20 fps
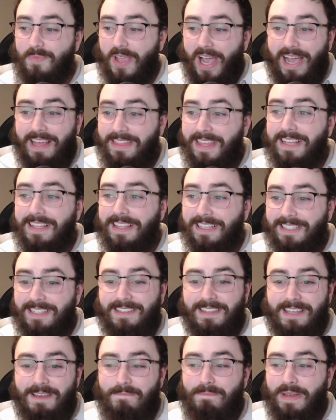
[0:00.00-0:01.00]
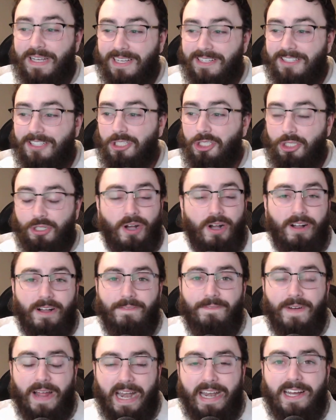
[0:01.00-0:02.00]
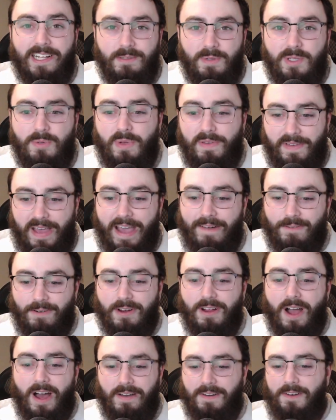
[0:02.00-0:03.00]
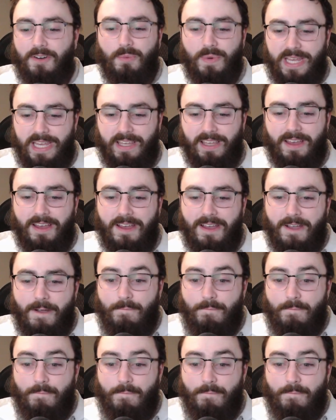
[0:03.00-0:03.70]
I think this is the biggest chunk of fight announcements we've ever gotten in a week.